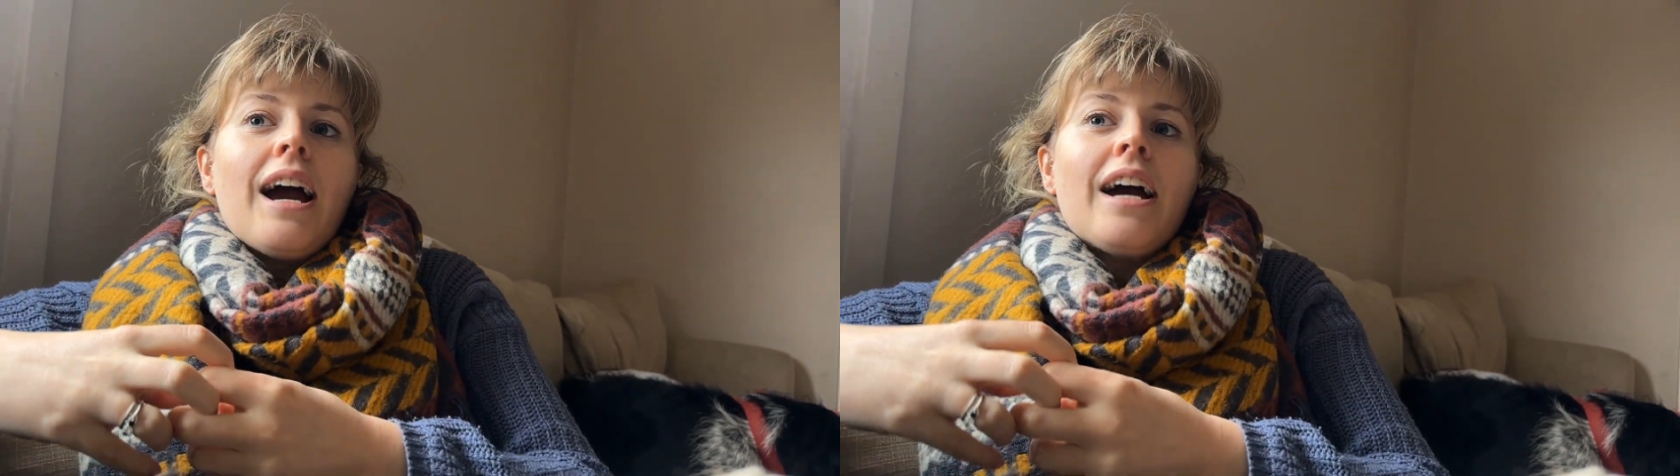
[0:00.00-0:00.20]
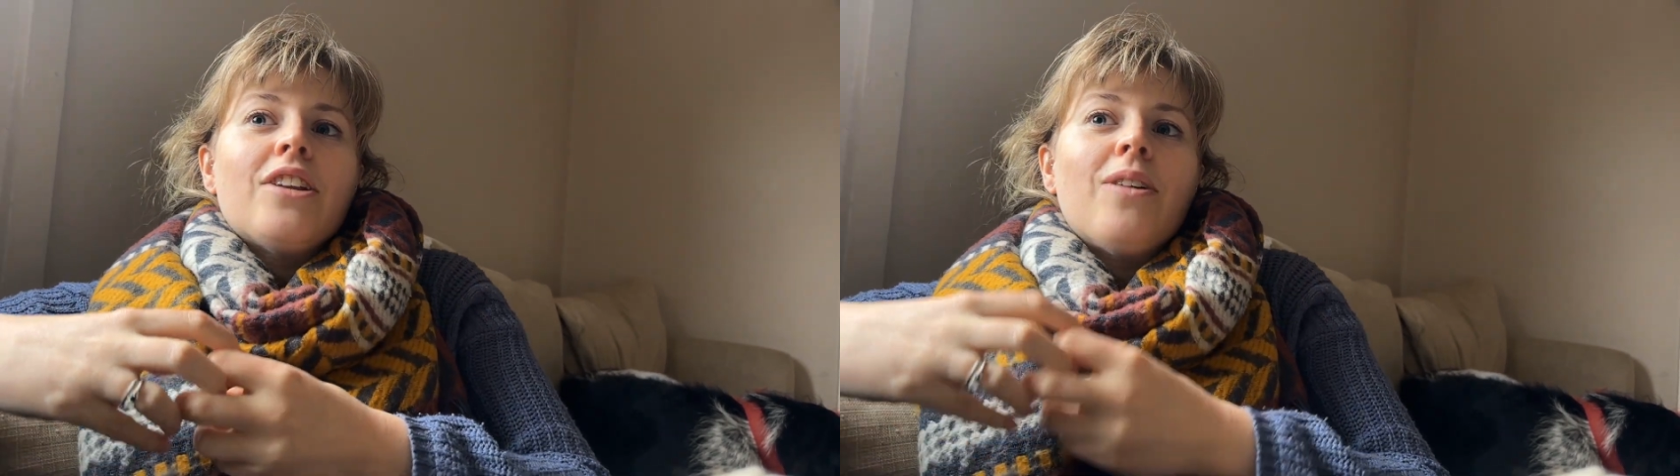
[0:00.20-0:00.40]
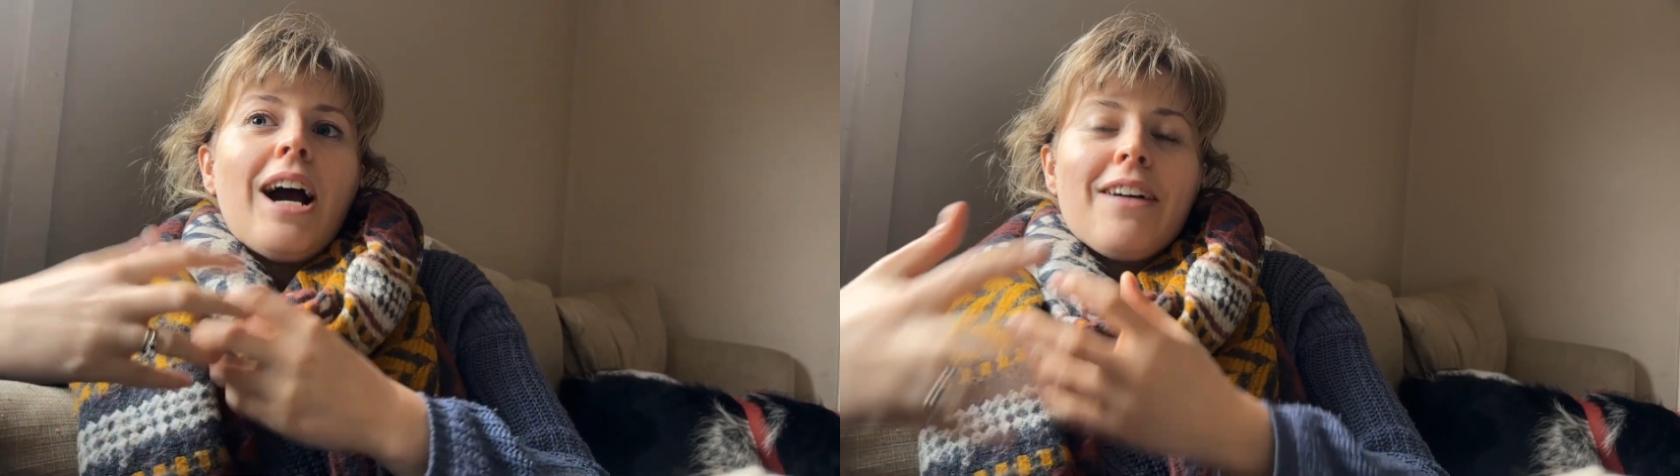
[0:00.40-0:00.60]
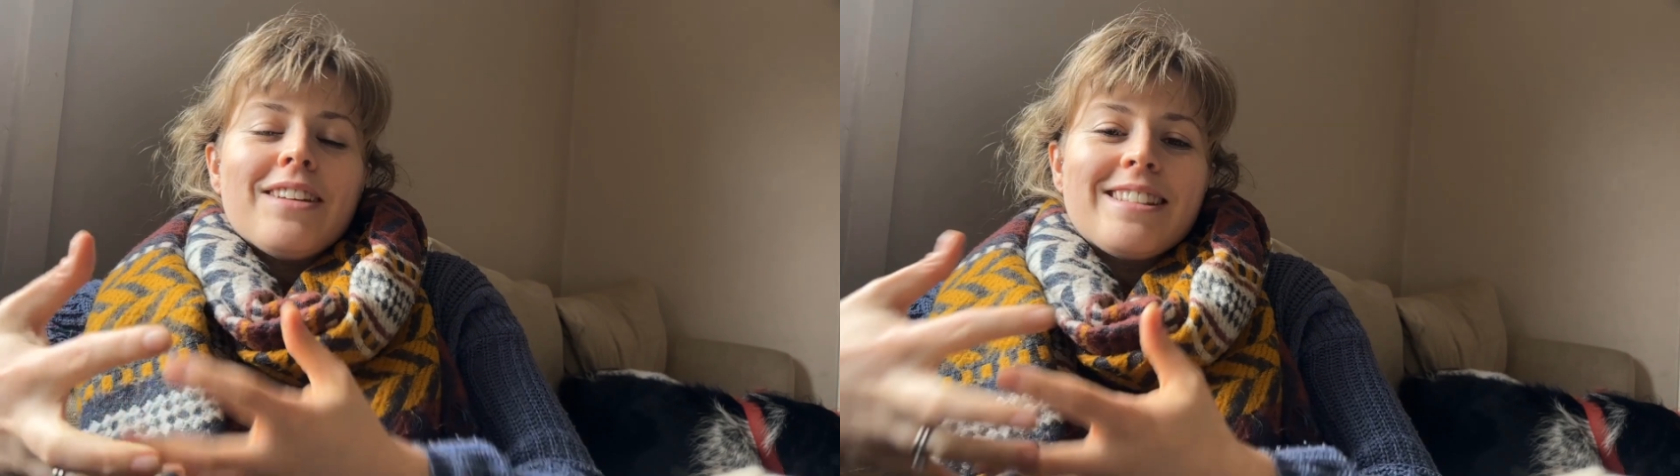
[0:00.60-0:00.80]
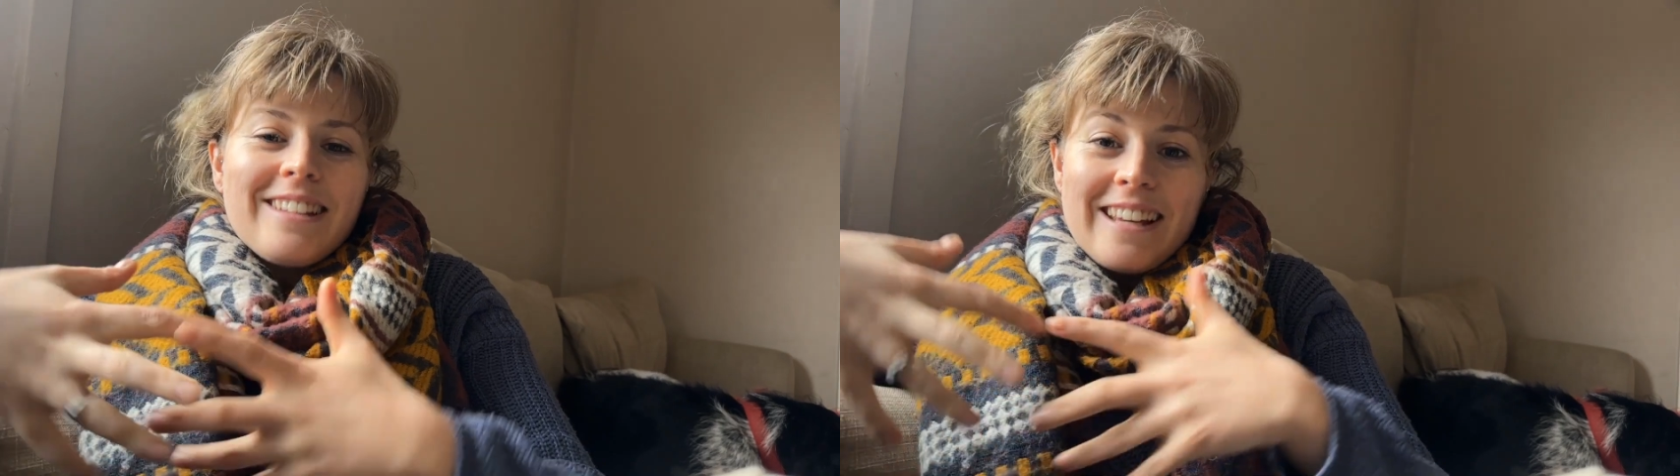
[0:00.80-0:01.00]
and you're
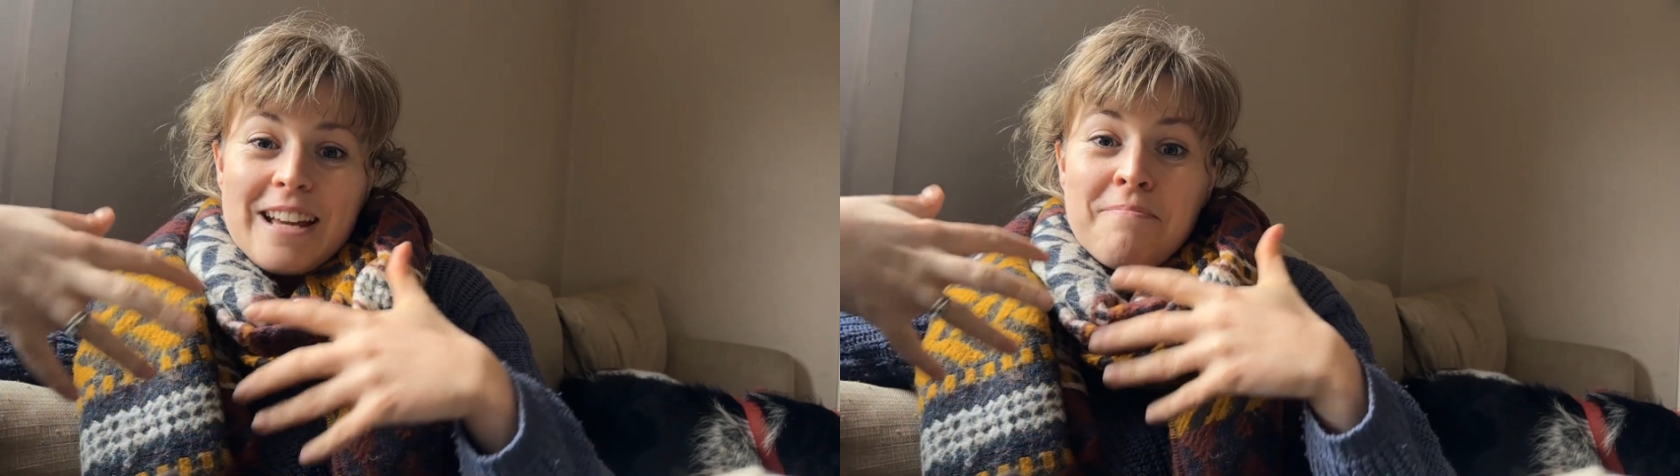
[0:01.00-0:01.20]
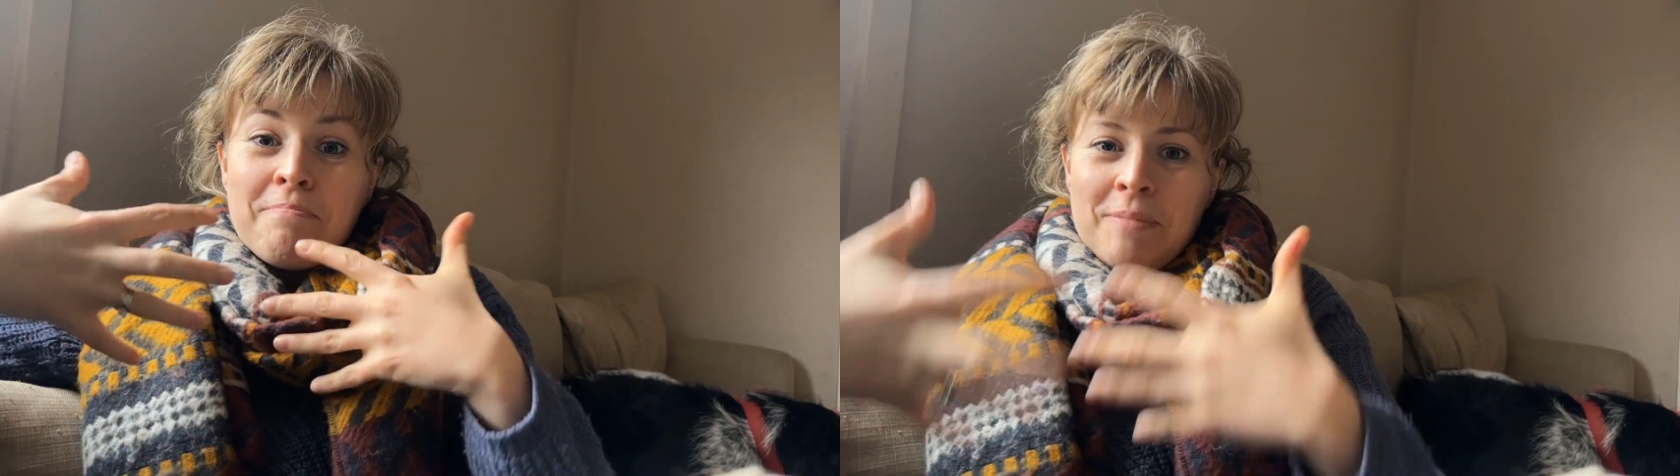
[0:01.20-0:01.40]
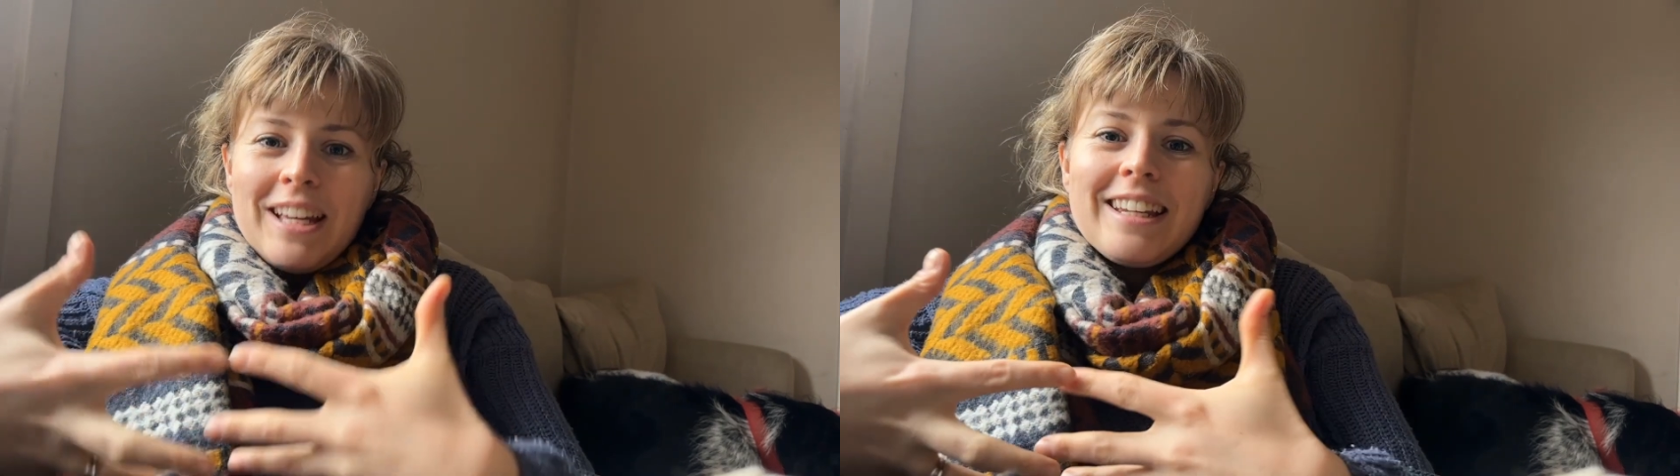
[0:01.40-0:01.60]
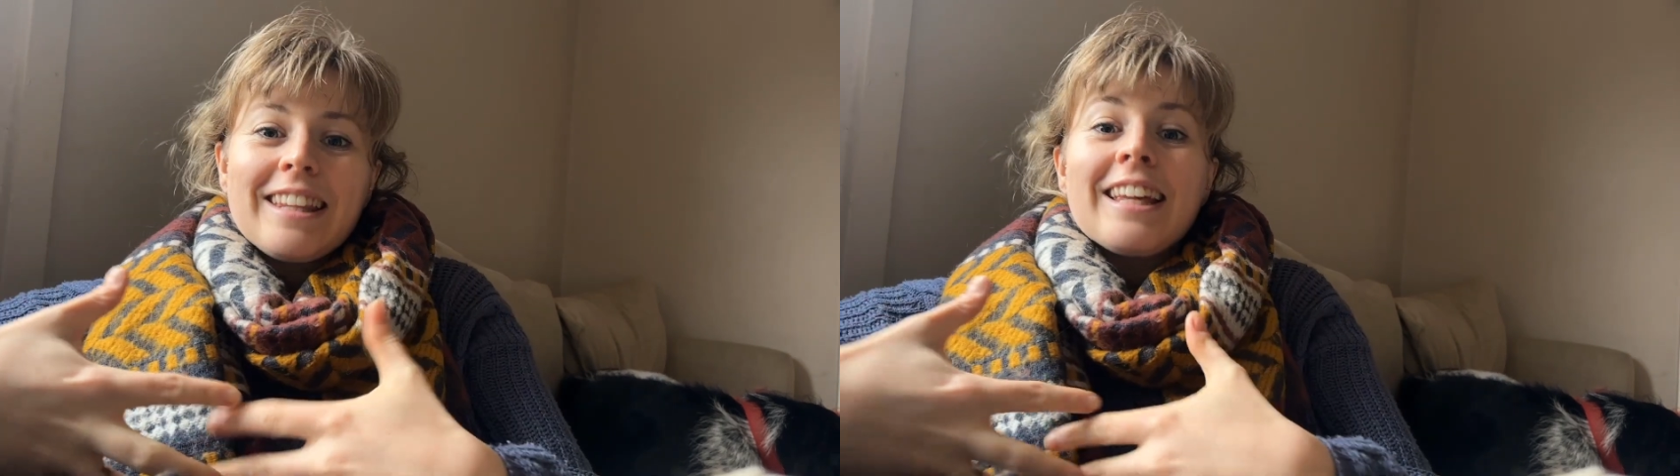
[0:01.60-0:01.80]
having to like admit